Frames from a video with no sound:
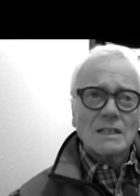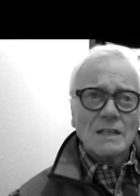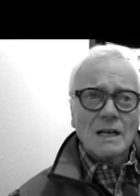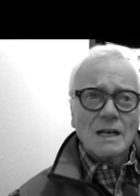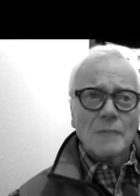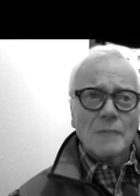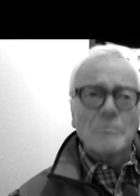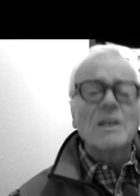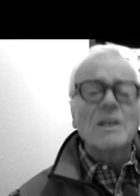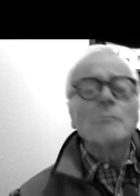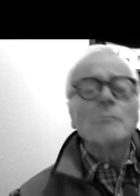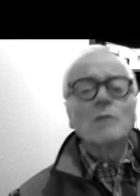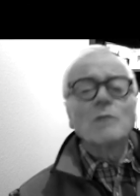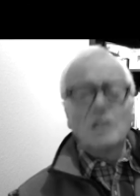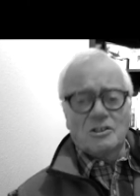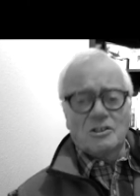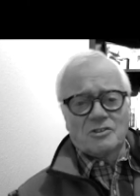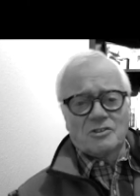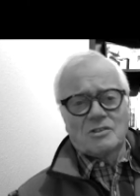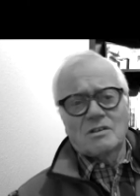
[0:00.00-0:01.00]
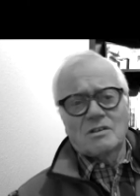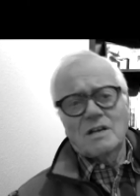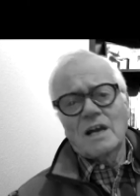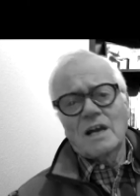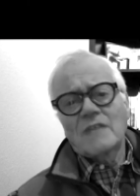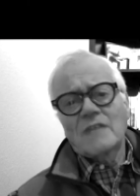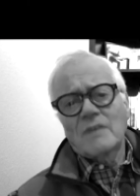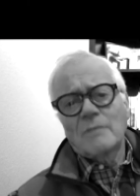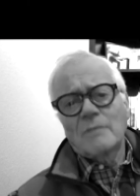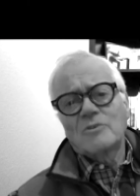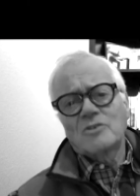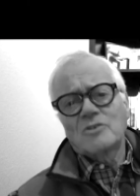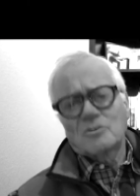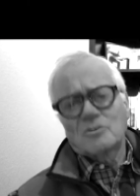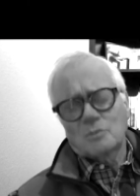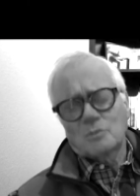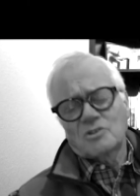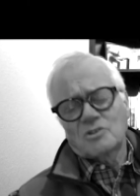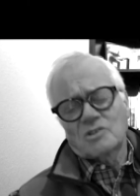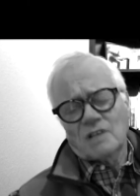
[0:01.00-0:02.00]
minimalist kind of
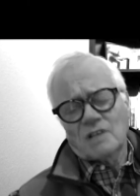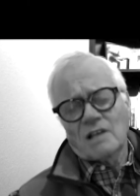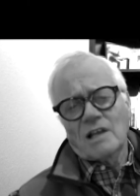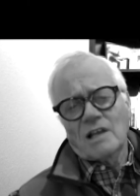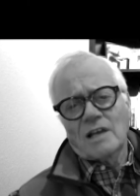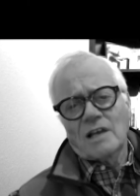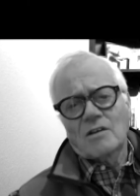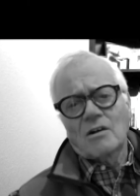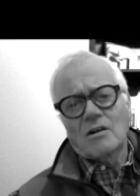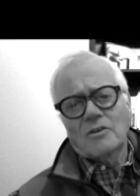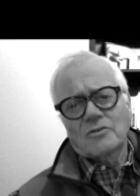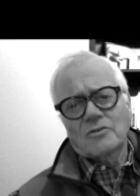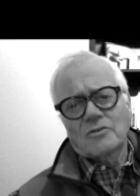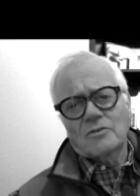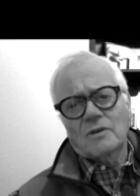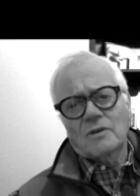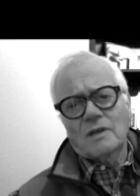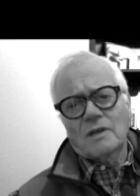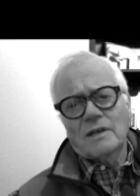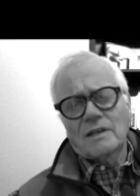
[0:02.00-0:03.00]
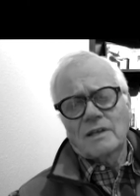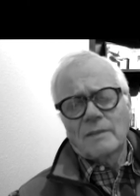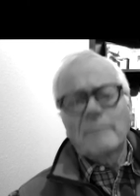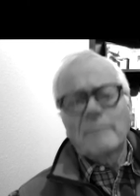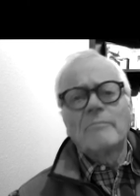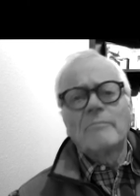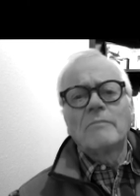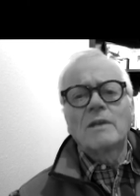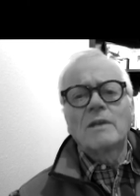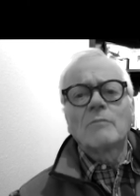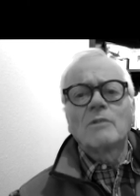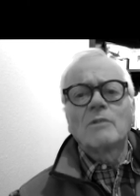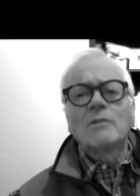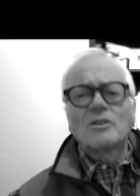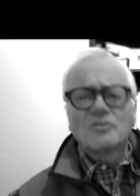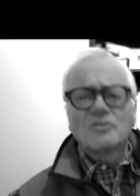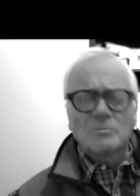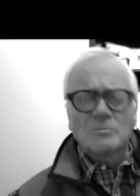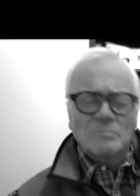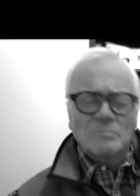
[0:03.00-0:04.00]
images, which is I like also. I like minimalism.